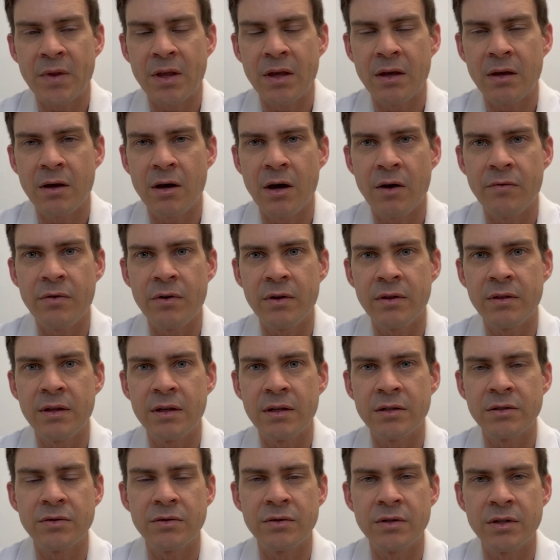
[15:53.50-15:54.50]
covering
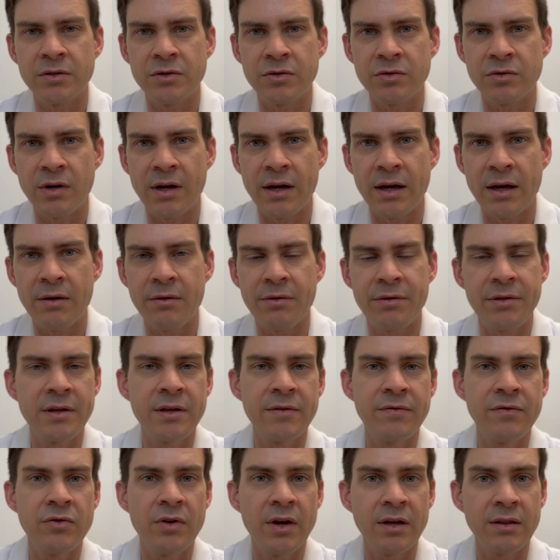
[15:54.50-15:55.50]
things so it doesn't dry out. Think
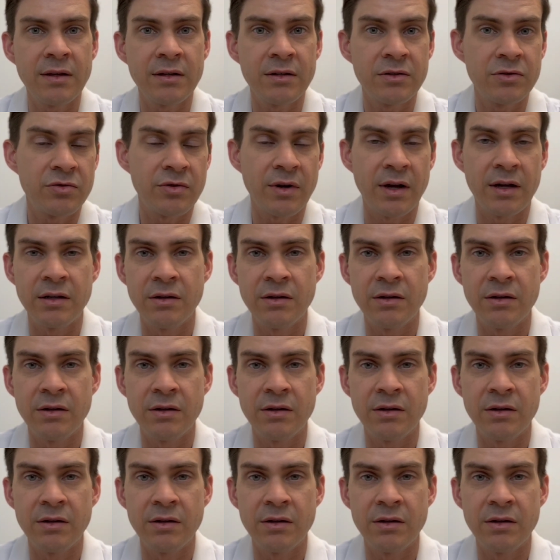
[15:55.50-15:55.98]
if you had like a dry